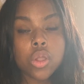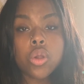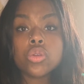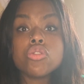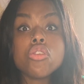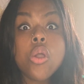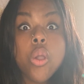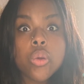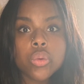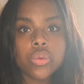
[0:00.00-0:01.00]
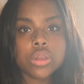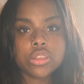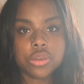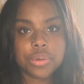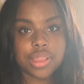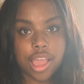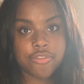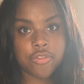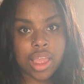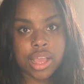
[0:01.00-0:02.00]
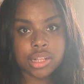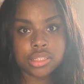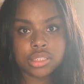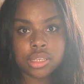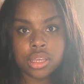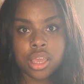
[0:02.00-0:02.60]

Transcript: or know you are that friend